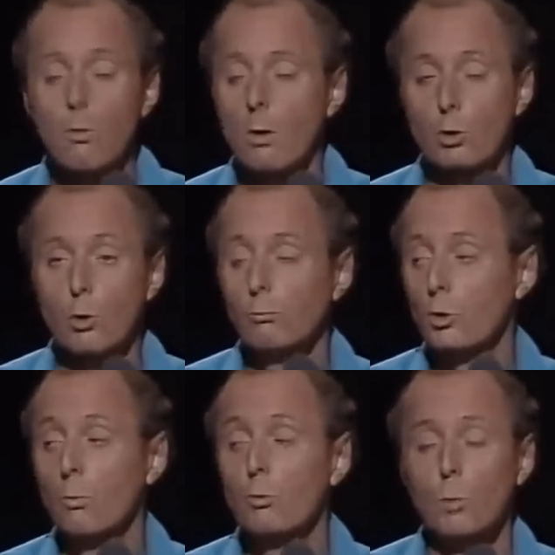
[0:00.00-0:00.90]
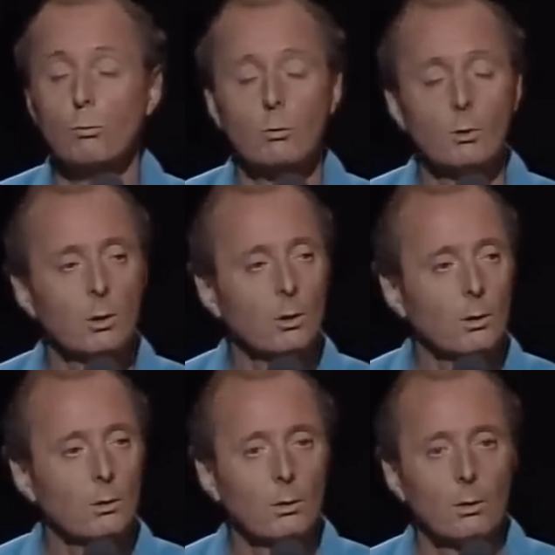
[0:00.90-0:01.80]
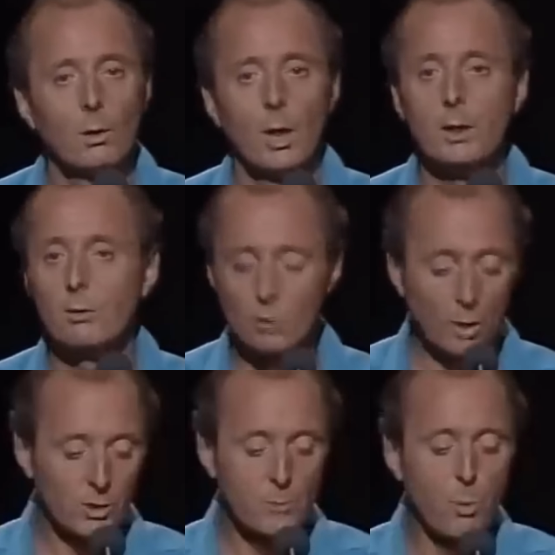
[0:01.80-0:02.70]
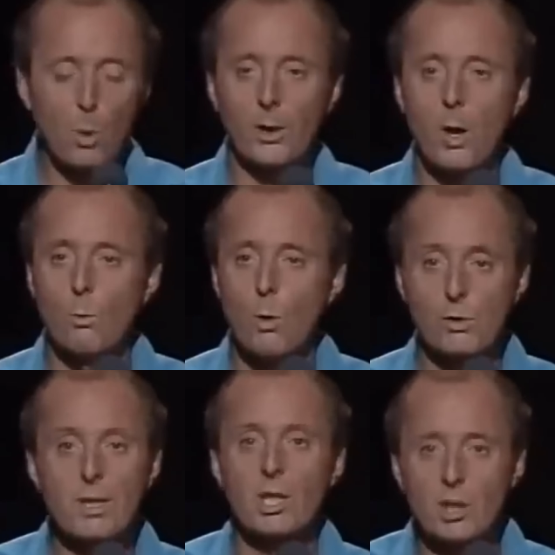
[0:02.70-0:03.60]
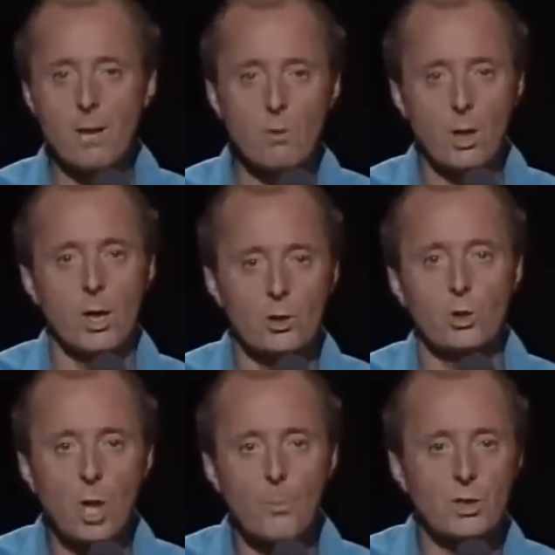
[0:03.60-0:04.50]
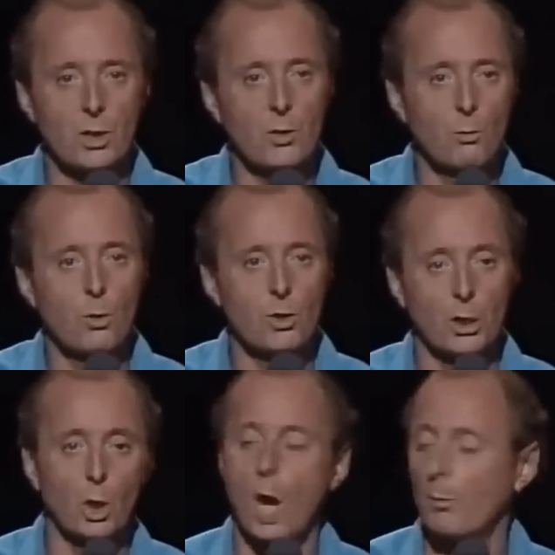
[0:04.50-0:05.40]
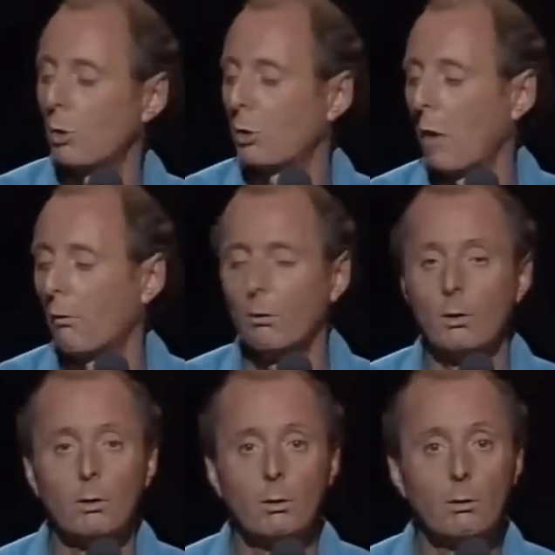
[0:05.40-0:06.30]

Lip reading: It's all right, stoop, stoop, stoop. And he got this boiling hot water, and he sterilised the chopsticks in the water, saying, you can't be too careful.